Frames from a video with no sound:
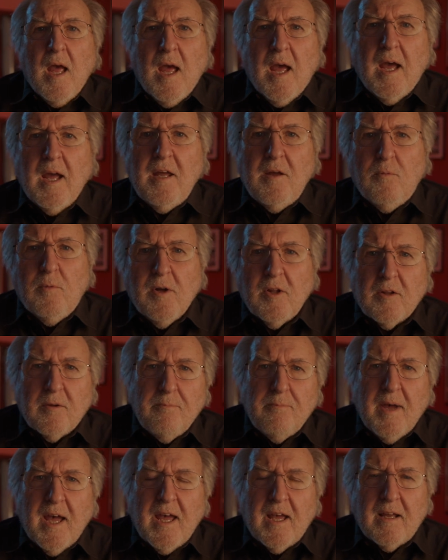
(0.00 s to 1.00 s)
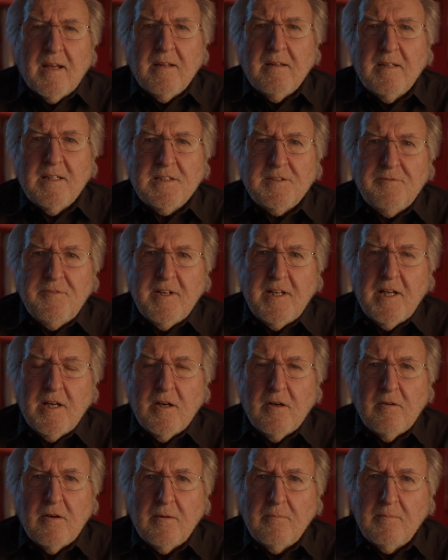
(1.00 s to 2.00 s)
Hey, welcome back. In this
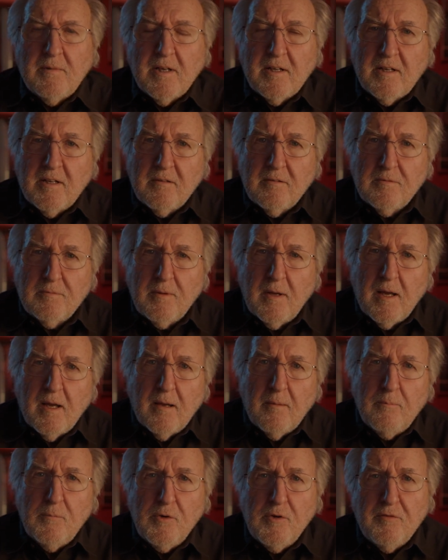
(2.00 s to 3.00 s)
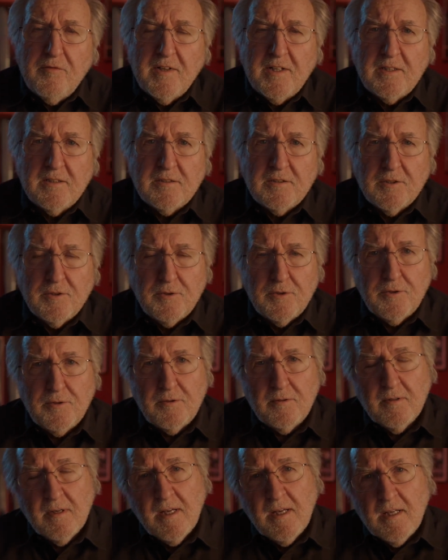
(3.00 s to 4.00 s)
video, I'm going to move
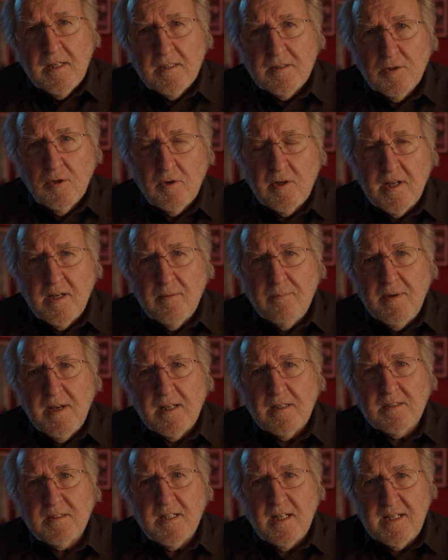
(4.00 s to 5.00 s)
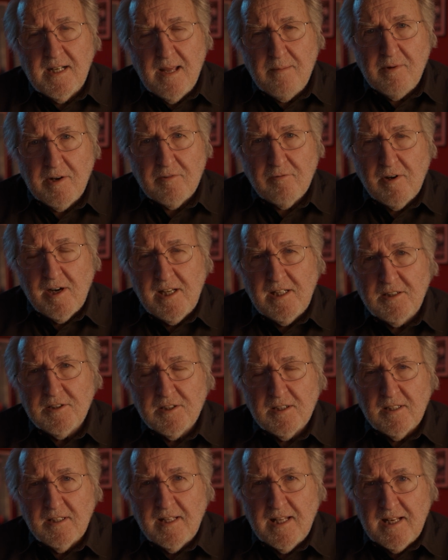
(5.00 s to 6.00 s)
into talking about dynamic range
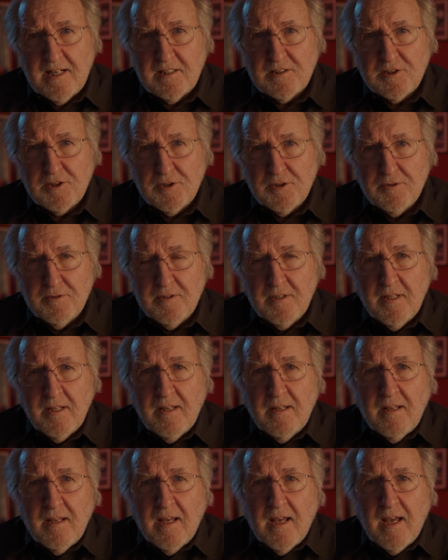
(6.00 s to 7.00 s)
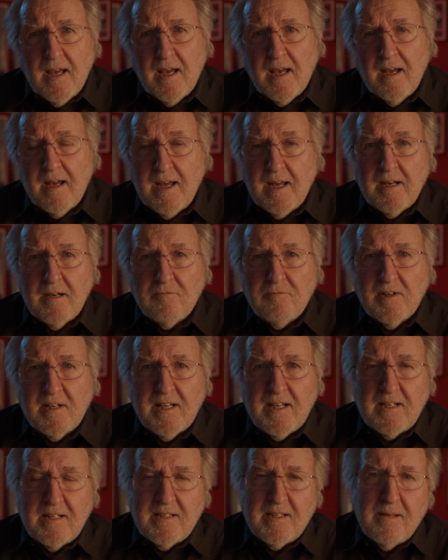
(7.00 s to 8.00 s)
and latitude and
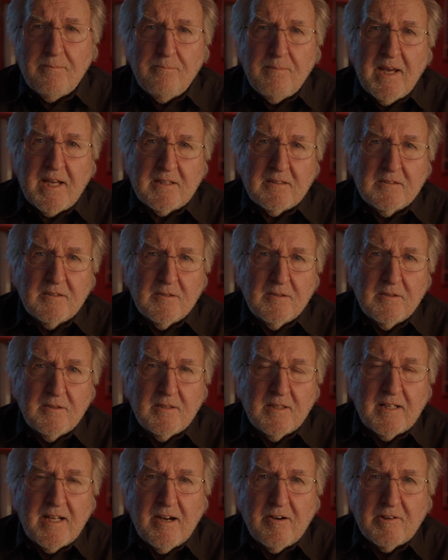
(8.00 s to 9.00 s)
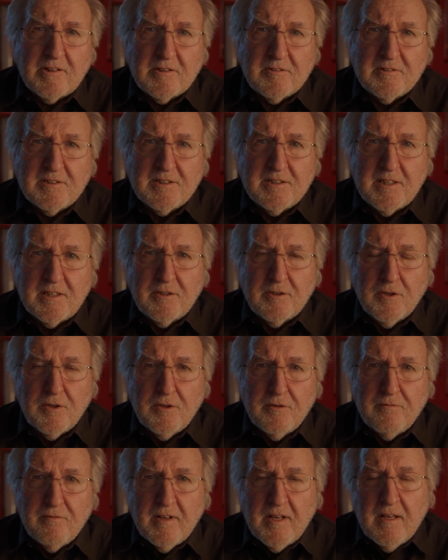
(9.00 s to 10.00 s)
relating them back to the characteristic
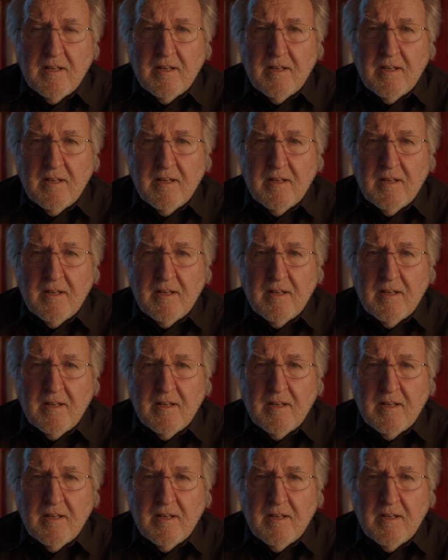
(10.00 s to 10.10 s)
curve.